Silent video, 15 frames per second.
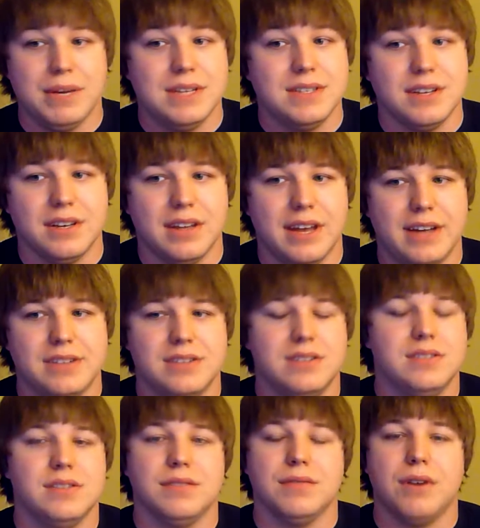basic
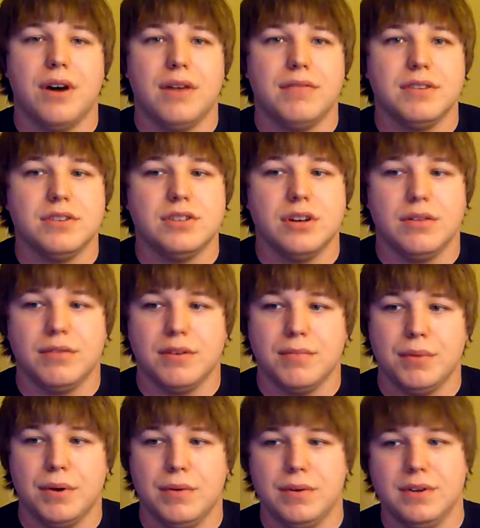classes of off-the-shelf
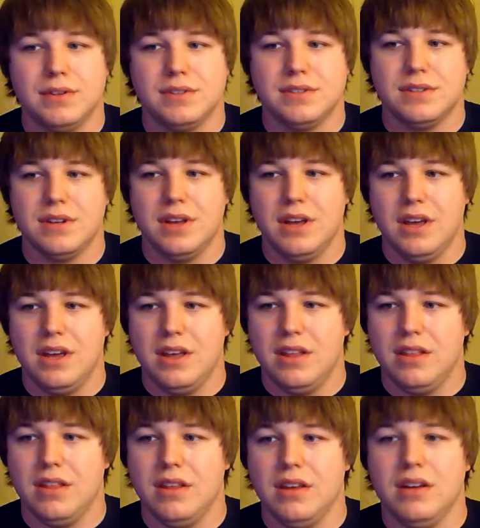components
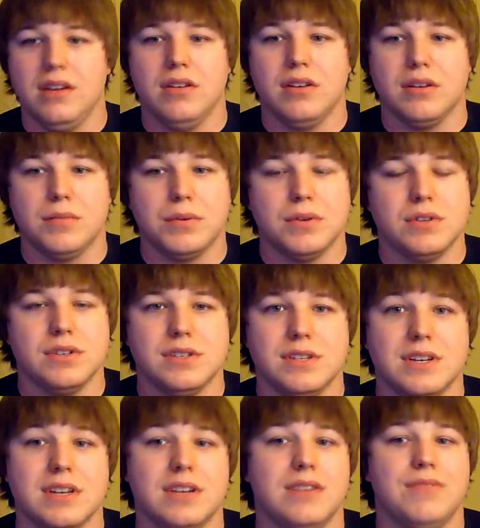that you could
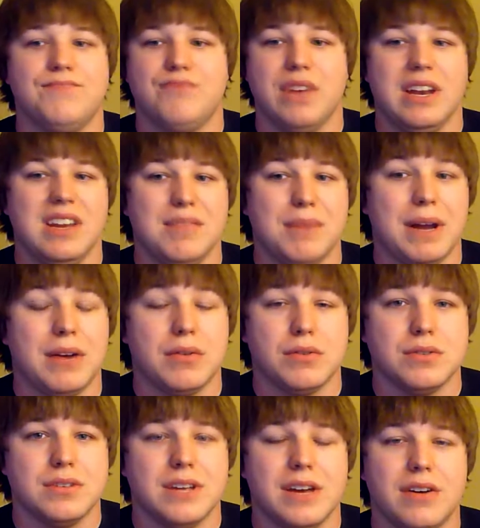purchase at any
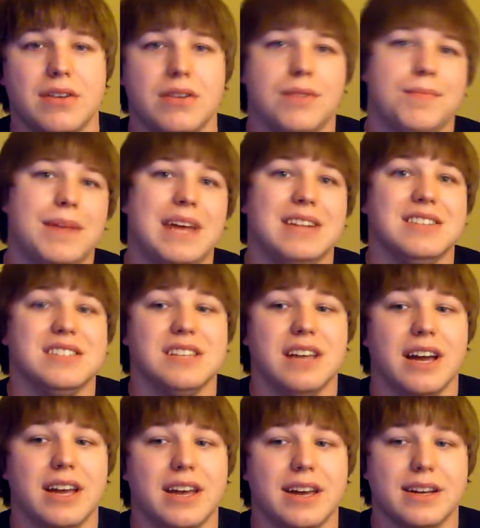Micro Center,
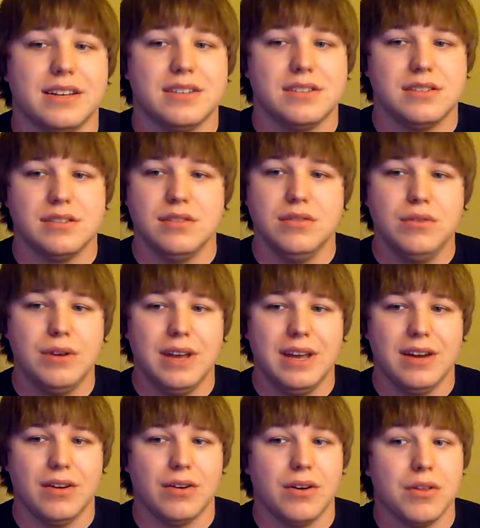NCIX,
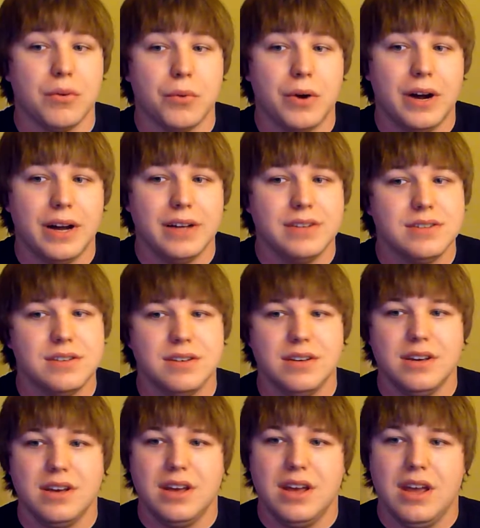Newegg, or otherwise.
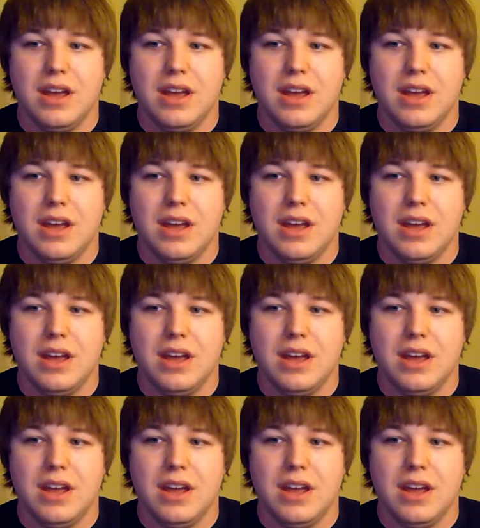